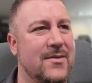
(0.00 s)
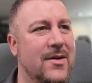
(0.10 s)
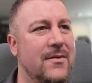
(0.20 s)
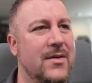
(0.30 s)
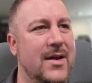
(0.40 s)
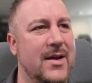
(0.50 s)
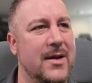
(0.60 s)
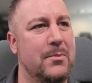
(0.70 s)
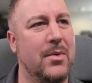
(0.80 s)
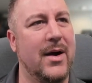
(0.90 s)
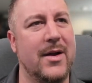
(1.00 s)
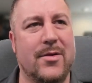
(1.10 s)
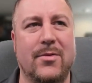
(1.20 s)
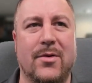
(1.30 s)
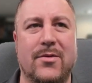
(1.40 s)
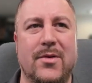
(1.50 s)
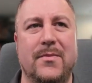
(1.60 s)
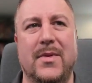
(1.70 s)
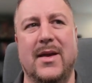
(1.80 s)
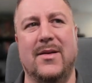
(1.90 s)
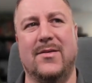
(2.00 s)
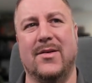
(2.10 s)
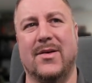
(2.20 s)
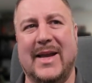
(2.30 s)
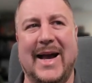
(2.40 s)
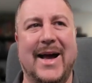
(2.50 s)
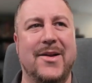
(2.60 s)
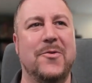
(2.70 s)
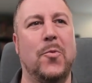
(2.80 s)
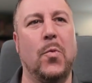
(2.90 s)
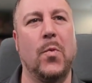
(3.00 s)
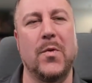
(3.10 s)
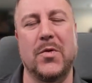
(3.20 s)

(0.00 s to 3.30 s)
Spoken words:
You've got the Blade Squadron is your cannon